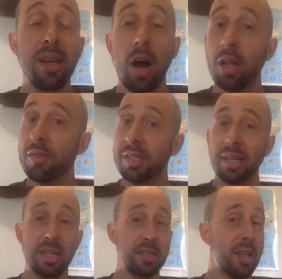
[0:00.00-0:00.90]
All of a
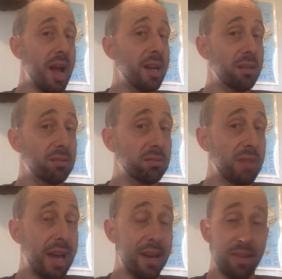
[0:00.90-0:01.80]
sudden, it's not
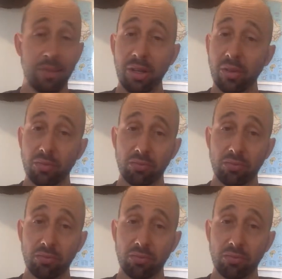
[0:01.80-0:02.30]
out of the blue.